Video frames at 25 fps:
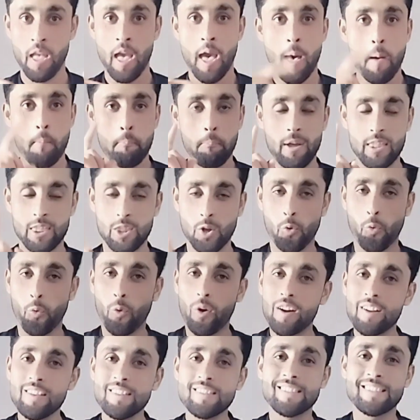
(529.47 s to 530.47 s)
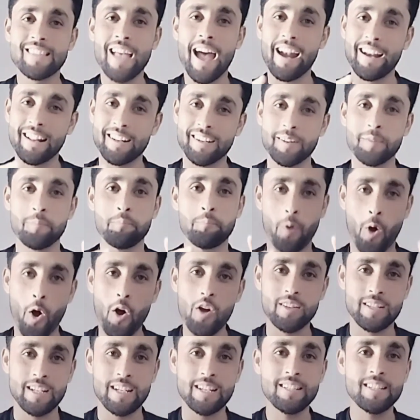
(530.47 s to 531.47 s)
But the words that are
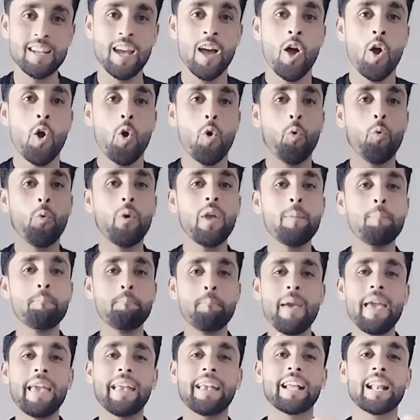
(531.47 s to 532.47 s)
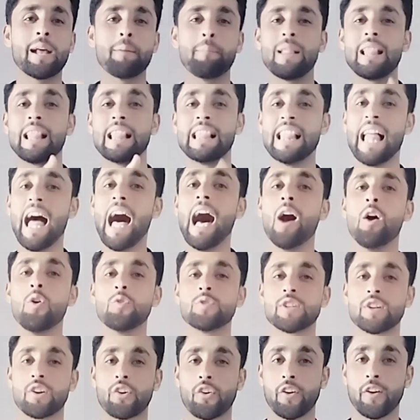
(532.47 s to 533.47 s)
important, we make it a bit
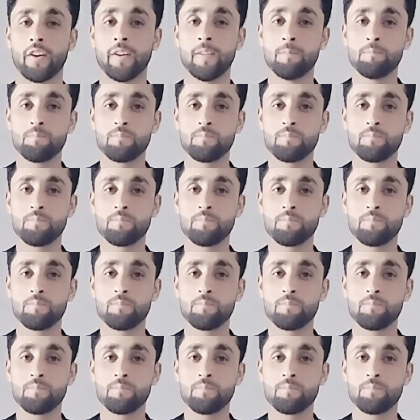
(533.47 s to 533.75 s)
louder.